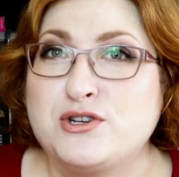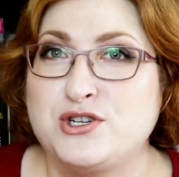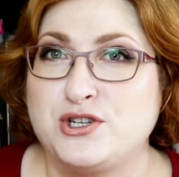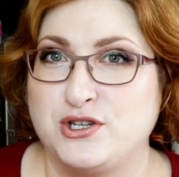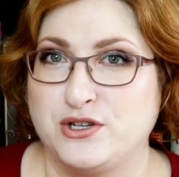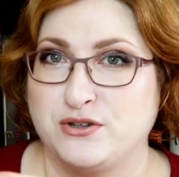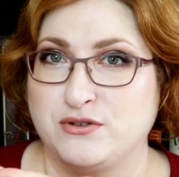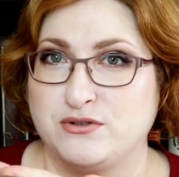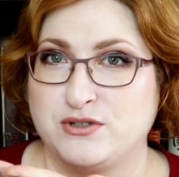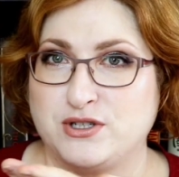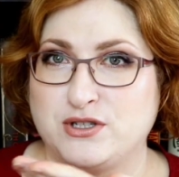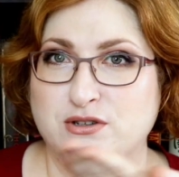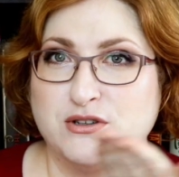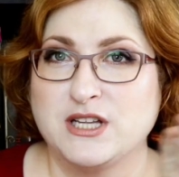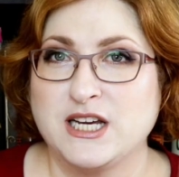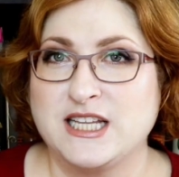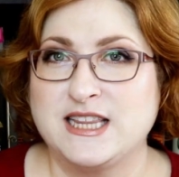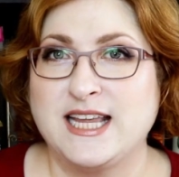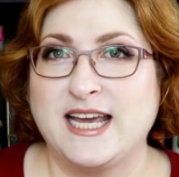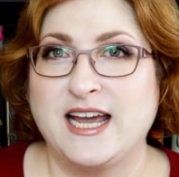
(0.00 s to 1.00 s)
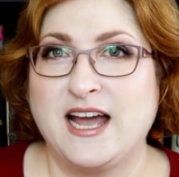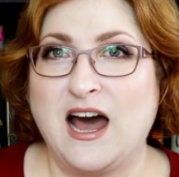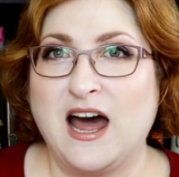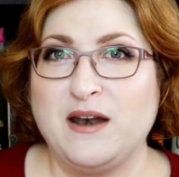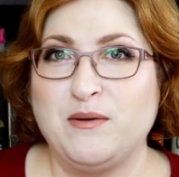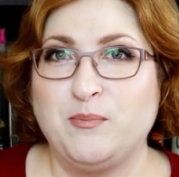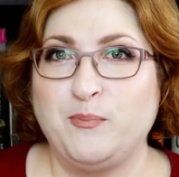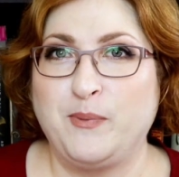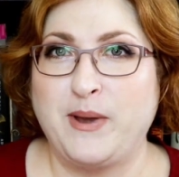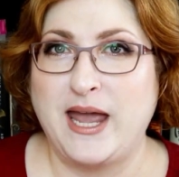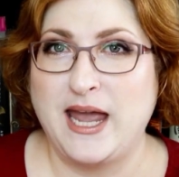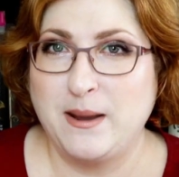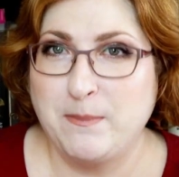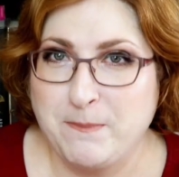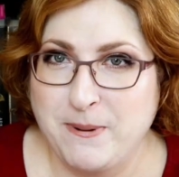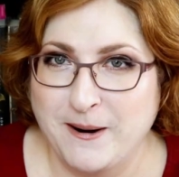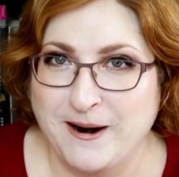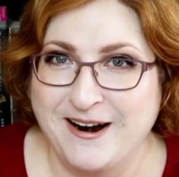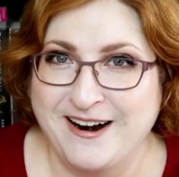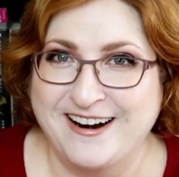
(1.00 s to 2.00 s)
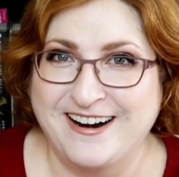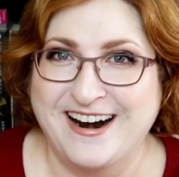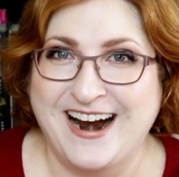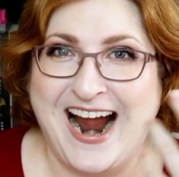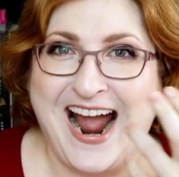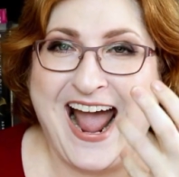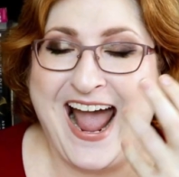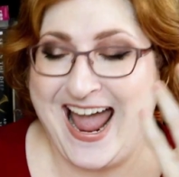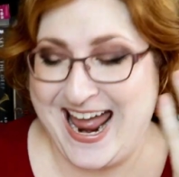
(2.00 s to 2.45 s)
shoot. So like they got paper